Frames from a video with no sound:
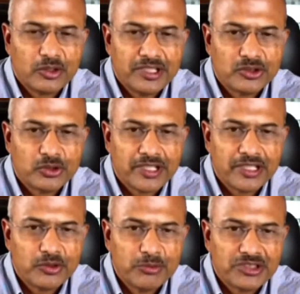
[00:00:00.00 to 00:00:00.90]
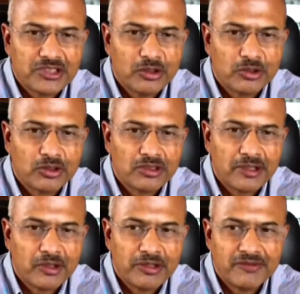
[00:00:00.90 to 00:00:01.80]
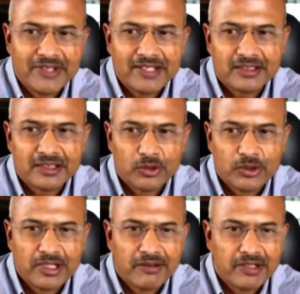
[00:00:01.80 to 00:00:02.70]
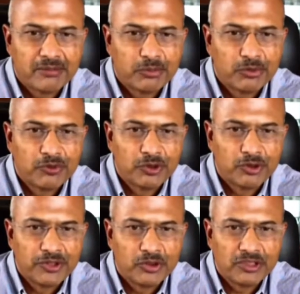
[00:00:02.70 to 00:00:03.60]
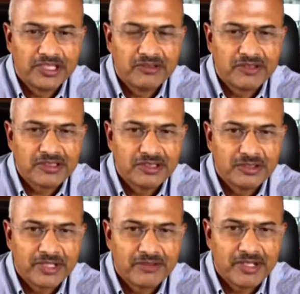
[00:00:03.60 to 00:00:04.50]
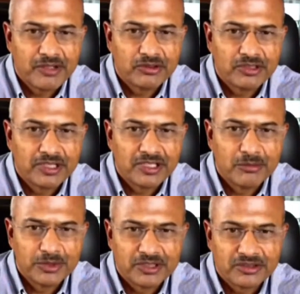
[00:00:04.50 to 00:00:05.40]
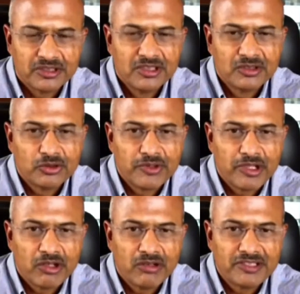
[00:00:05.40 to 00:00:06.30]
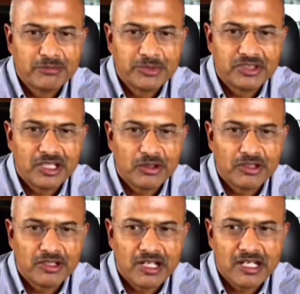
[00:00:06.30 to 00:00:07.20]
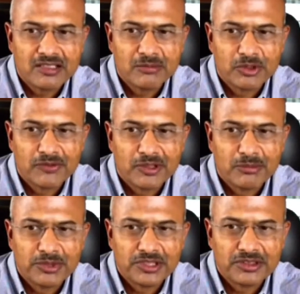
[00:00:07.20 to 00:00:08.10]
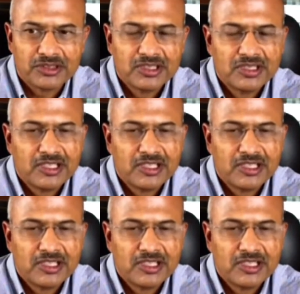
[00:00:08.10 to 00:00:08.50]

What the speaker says: it is okay to miss out on, in fact, in our portfolio, we only invest in 25 to 30 companies. So we are always missing out on a large number of companies,